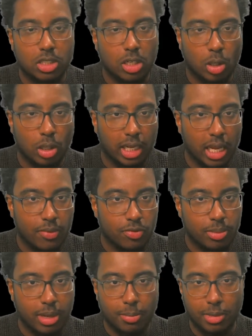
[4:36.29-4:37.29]
a good game from
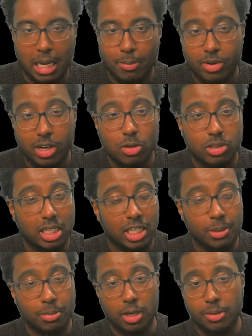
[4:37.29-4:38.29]
him. Gabriel,
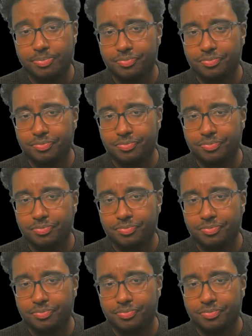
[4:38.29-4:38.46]
Saliba.